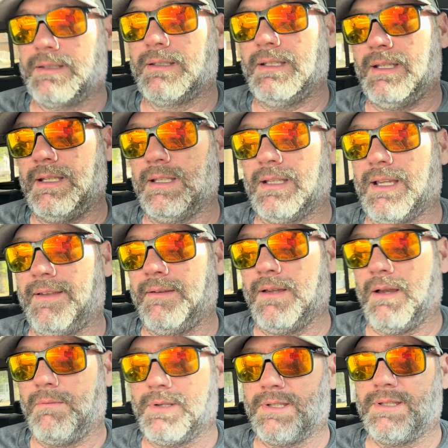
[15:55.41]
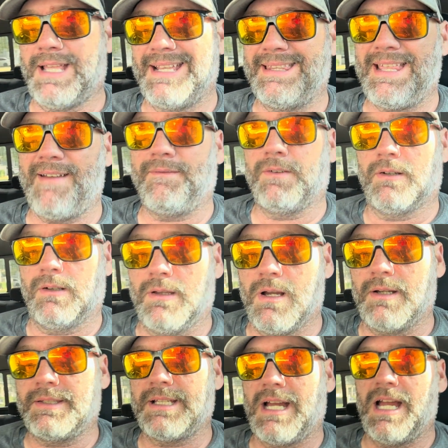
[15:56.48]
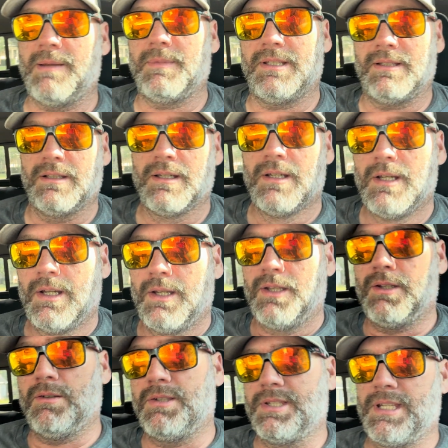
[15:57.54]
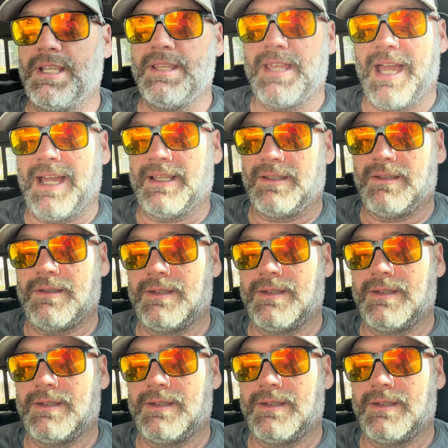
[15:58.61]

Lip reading: And I was like that for a long time, and you'd see that